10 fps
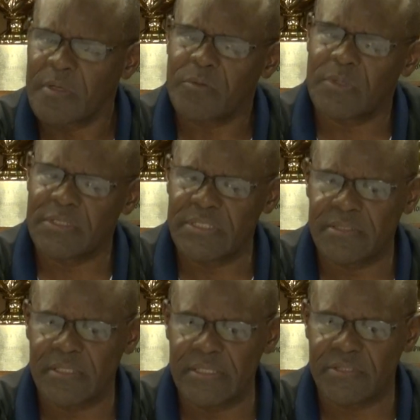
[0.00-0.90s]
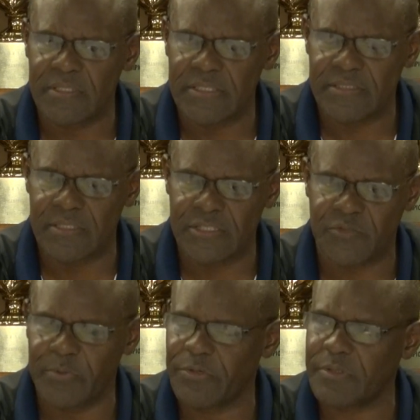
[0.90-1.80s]
Well, he's an
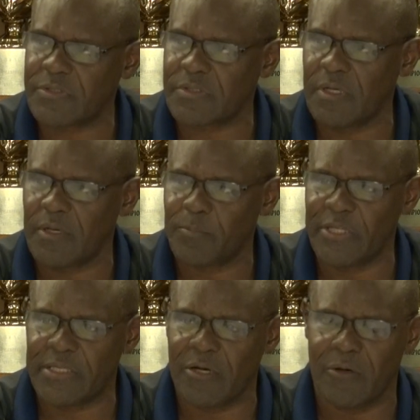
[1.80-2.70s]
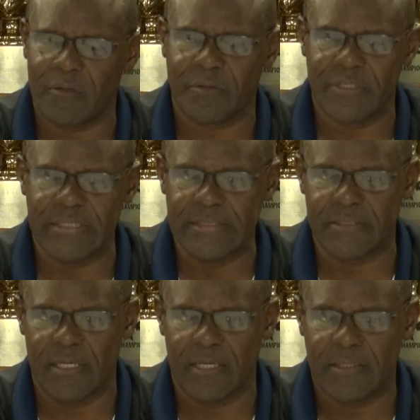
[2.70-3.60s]
experienced play caller.
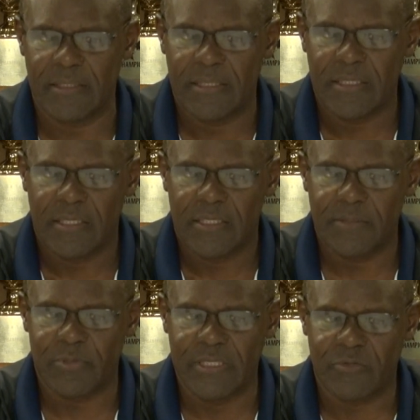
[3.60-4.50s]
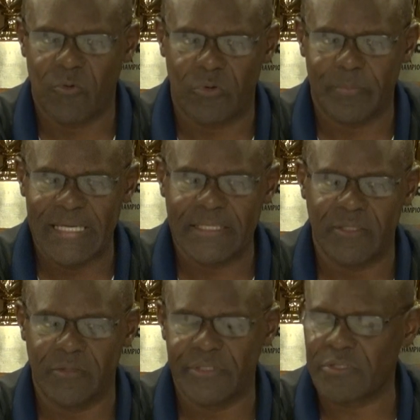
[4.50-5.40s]
He played quarterback
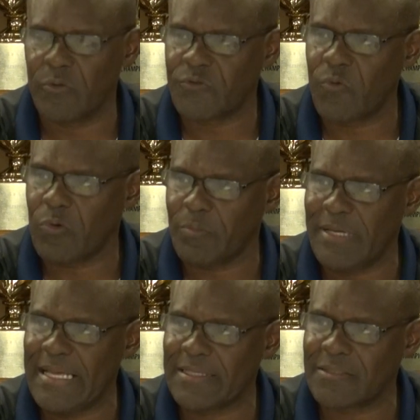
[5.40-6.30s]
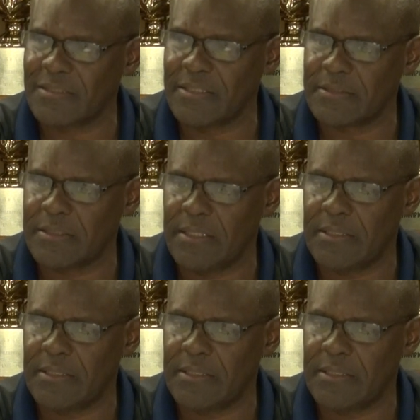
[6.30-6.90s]
here. He's coached quarterbacks, and